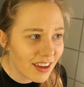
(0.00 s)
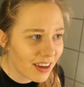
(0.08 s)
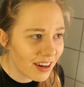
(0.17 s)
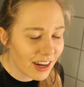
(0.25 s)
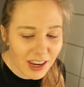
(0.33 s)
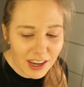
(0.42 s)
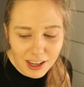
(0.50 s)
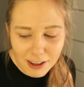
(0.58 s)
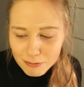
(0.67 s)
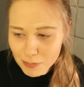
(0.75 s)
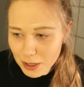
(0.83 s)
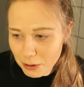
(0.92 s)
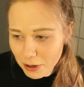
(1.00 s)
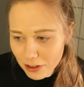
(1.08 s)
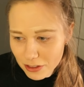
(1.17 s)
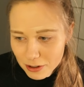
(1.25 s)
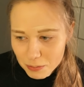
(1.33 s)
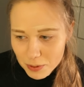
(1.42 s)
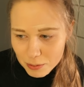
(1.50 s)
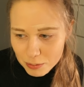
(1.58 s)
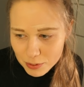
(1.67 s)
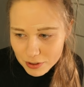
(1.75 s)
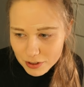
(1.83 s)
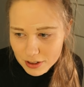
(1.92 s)
Can I give other
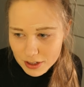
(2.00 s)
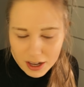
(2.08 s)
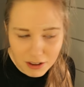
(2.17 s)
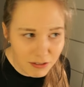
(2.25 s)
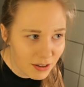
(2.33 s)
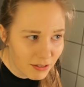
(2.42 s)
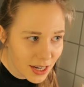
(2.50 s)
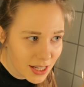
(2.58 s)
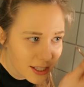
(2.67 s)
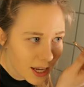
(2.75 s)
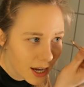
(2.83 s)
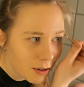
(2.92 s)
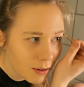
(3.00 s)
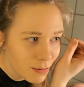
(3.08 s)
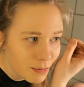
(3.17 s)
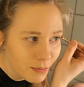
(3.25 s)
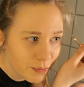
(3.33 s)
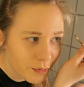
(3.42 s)
people life advice now?